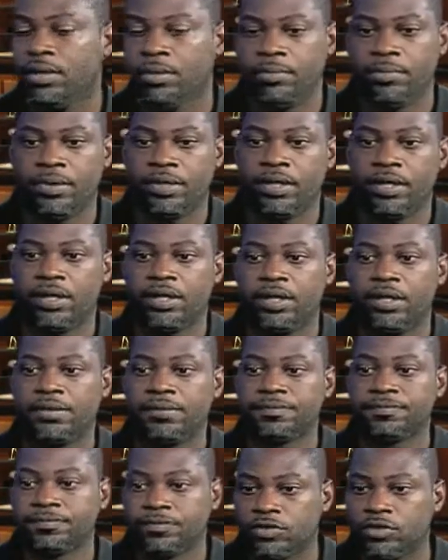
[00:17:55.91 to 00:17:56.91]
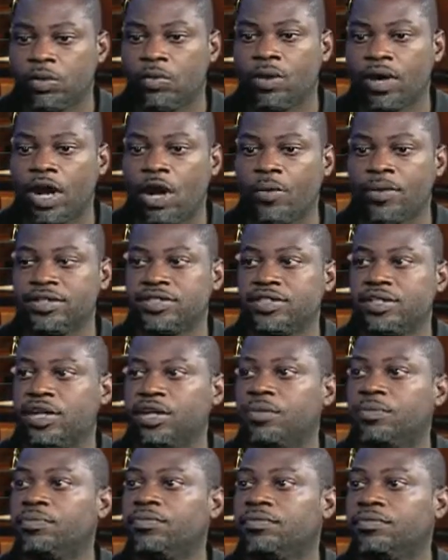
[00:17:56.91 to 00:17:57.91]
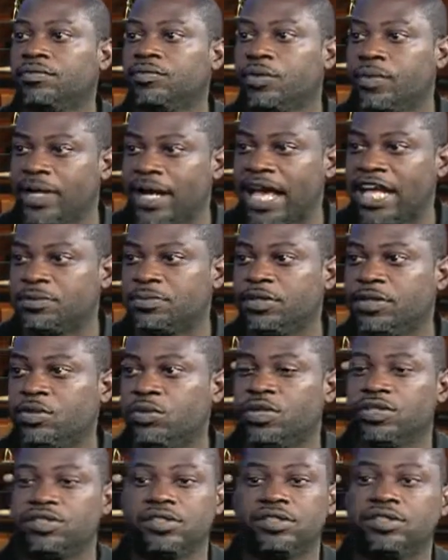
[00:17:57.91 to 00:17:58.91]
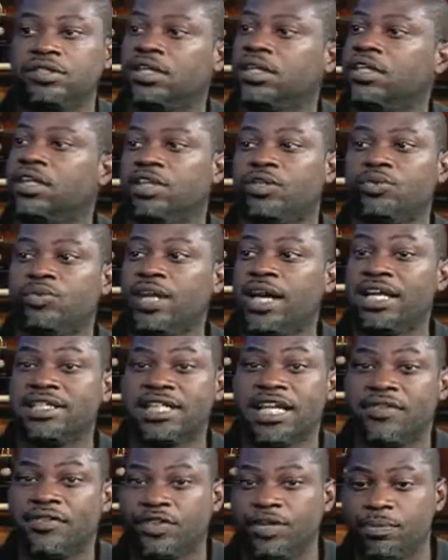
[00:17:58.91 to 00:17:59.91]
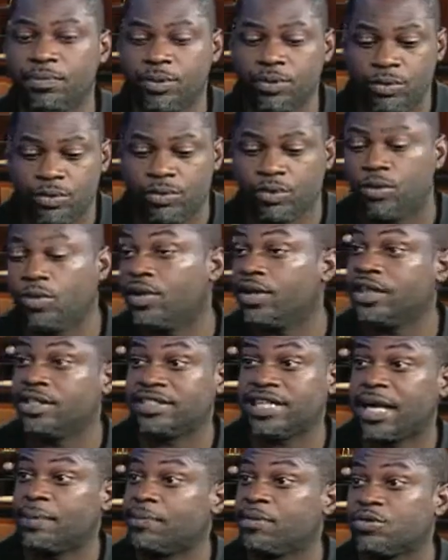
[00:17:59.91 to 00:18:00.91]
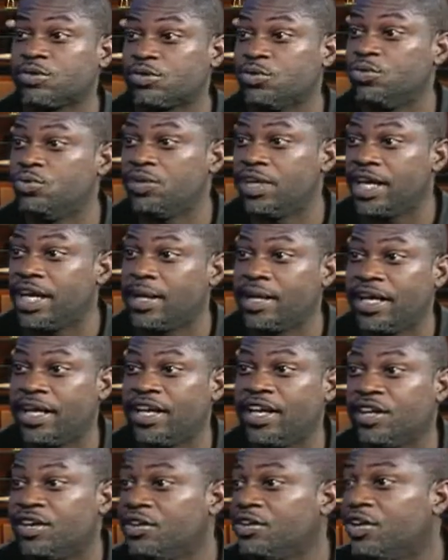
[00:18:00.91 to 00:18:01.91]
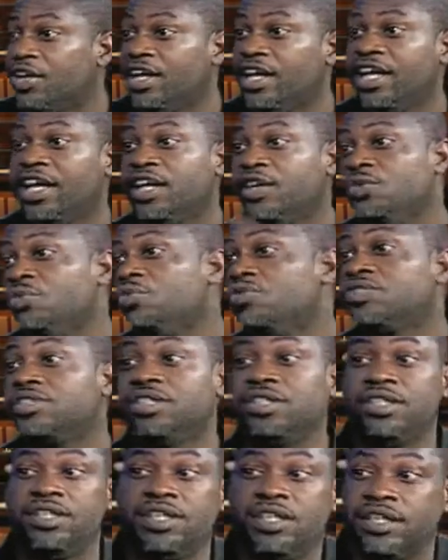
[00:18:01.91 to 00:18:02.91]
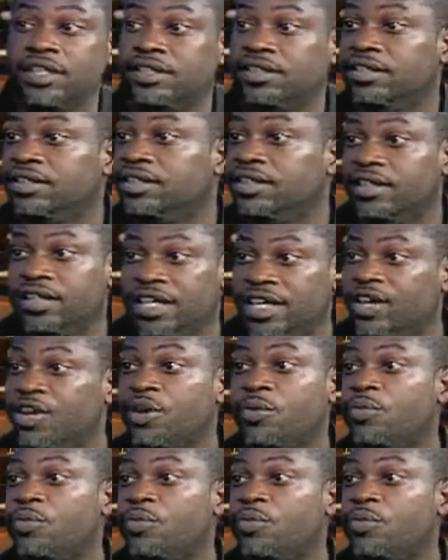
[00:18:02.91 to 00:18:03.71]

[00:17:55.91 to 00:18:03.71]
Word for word: but uh, you know what I always tell them you know, when they ask me the questions, you guys have a computer, go in there, type in the school name, hit enter, and you can see and hear